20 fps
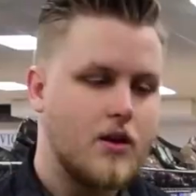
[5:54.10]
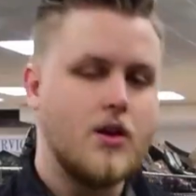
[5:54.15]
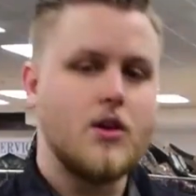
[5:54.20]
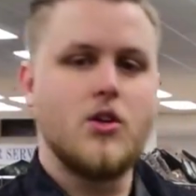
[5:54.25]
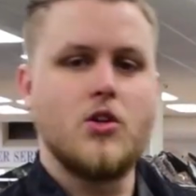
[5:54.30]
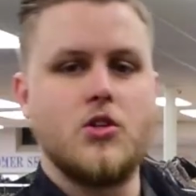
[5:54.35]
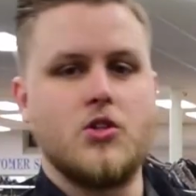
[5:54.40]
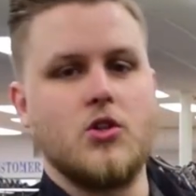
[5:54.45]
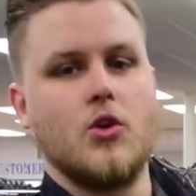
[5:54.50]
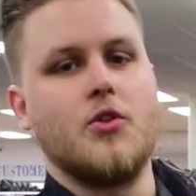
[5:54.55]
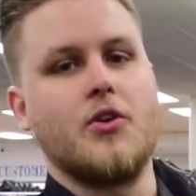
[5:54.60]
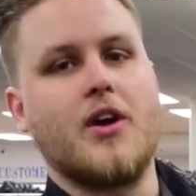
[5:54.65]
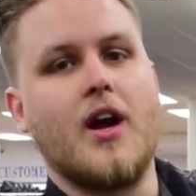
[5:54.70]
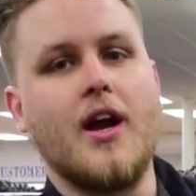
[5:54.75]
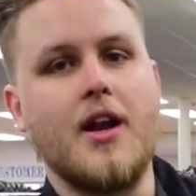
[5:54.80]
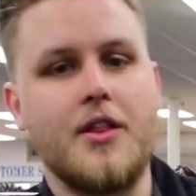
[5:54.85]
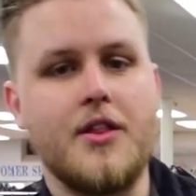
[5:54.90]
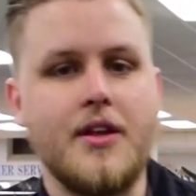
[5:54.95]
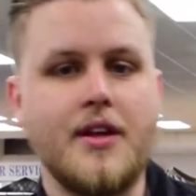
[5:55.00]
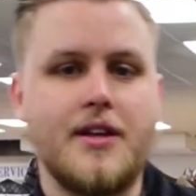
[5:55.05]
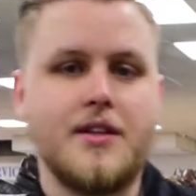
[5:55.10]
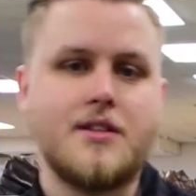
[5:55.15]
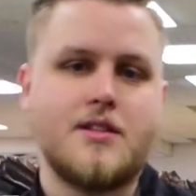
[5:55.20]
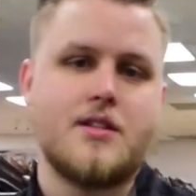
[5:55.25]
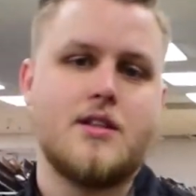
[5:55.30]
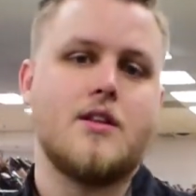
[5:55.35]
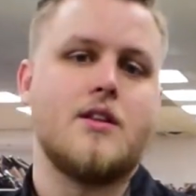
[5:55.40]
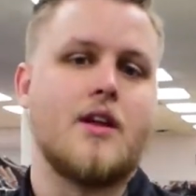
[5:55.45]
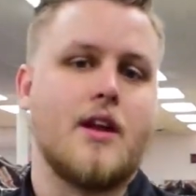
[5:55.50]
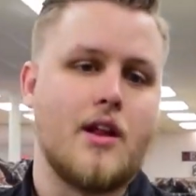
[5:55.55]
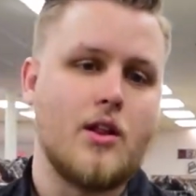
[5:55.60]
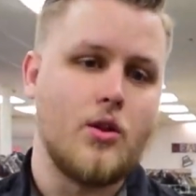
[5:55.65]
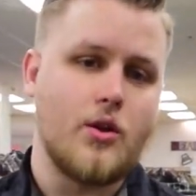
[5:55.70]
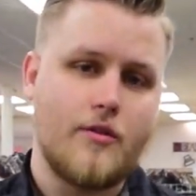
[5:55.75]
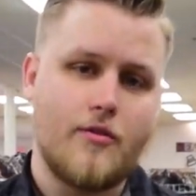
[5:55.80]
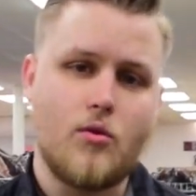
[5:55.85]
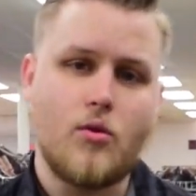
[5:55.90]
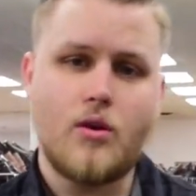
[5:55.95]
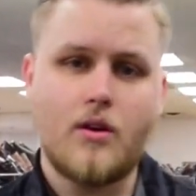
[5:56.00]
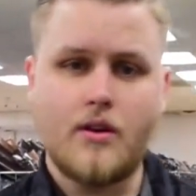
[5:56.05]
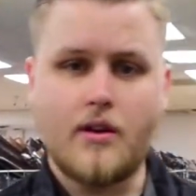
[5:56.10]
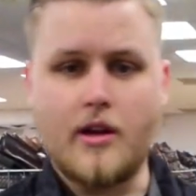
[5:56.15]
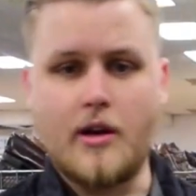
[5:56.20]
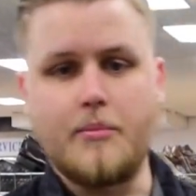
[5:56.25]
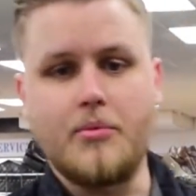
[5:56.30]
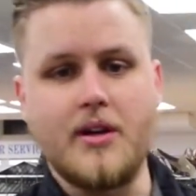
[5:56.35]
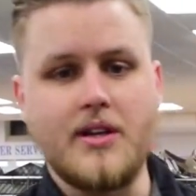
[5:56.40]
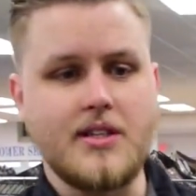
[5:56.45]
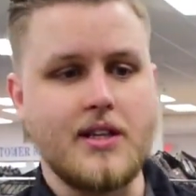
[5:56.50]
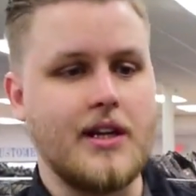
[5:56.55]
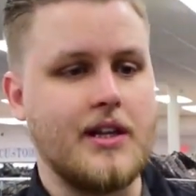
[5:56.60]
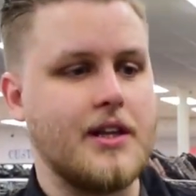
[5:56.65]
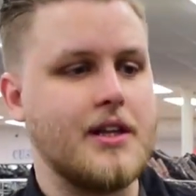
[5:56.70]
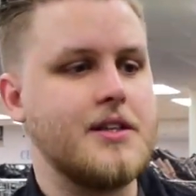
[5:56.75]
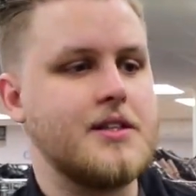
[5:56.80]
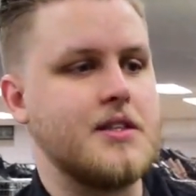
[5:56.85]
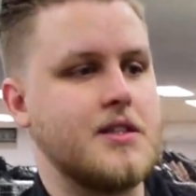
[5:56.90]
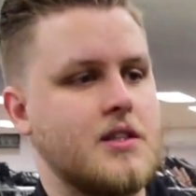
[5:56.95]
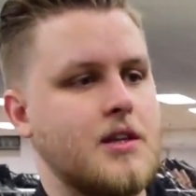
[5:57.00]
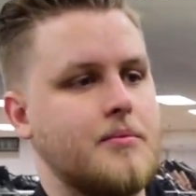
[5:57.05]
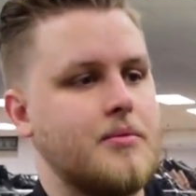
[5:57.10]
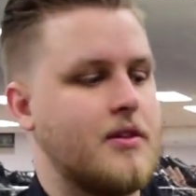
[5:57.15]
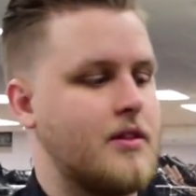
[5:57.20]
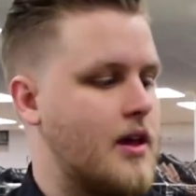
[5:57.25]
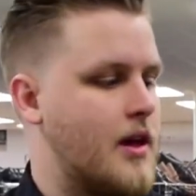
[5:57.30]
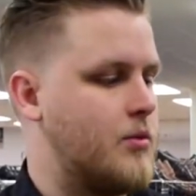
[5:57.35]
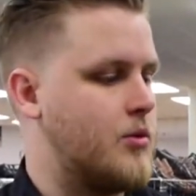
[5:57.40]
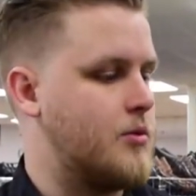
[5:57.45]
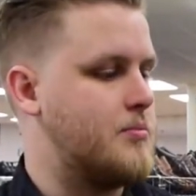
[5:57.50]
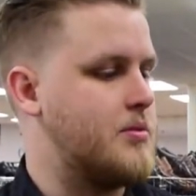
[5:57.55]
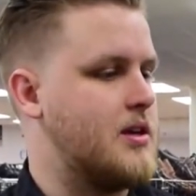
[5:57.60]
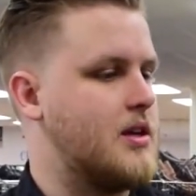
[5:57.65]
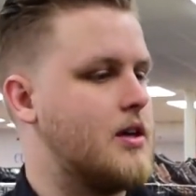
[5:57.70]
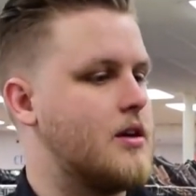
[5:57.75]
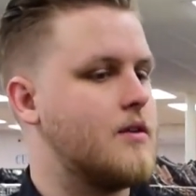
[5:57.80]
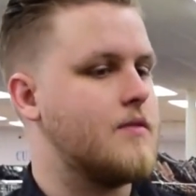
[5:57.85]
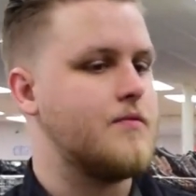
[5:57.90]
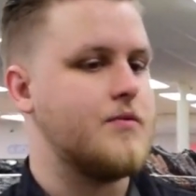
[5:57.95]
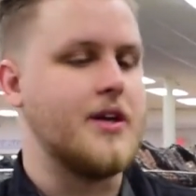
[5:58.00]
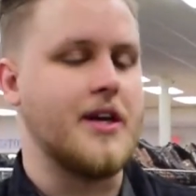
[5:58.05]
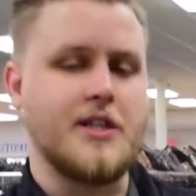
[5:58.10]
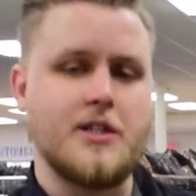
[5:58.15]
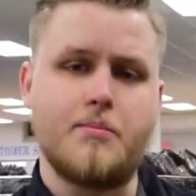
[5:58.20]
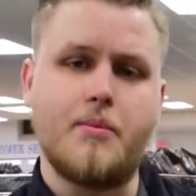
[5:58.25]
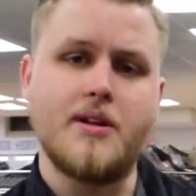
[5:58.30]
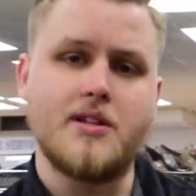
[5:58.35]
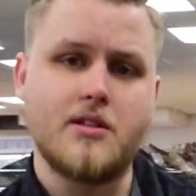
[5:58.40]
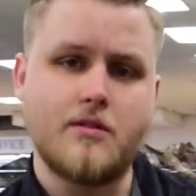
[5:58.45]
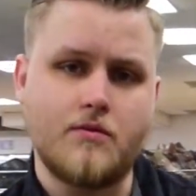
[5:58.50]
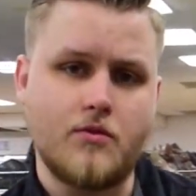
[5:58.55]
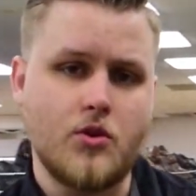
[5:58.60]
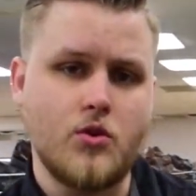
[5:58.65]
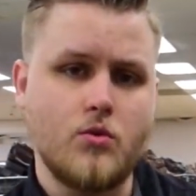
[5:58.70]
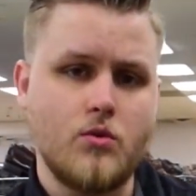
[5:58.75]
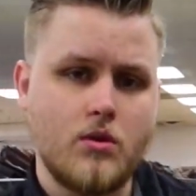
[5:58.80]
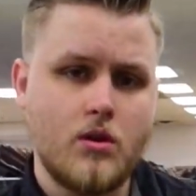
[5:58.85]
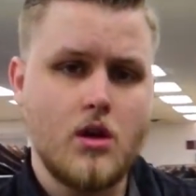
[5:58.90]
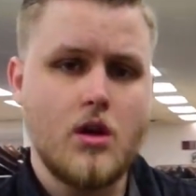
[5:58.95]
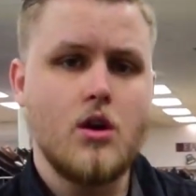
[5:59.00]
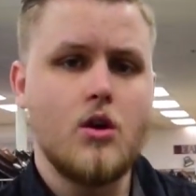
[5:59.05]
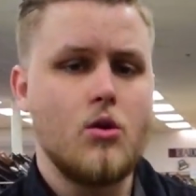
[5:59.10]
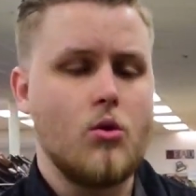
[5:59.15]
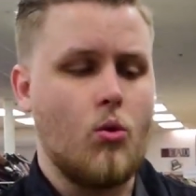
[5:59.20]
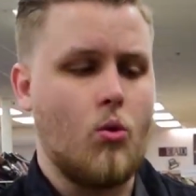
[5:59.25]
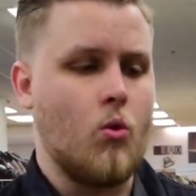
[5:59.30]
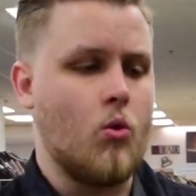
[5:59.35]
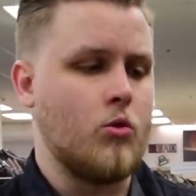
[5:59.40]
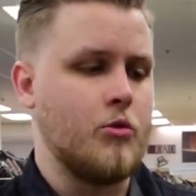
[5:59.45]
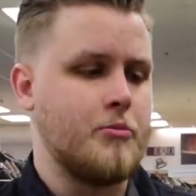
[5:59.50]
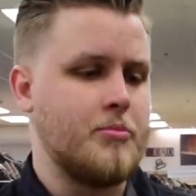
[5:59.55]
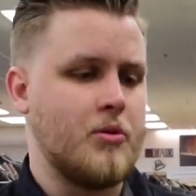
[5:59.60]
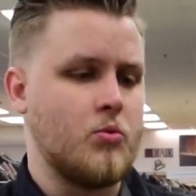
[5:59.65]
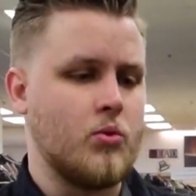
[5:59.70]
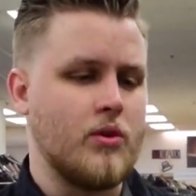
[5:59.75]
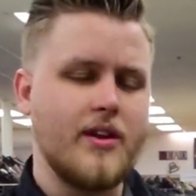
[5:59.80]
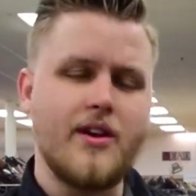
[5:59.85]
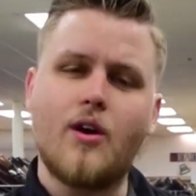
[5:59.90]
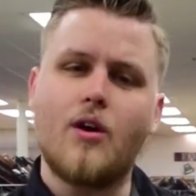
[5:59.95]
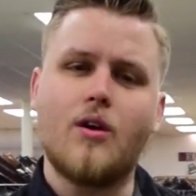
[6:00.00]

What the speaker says: So the kind of things that I look for in a place like this is something that would be expensive new, or would be really hard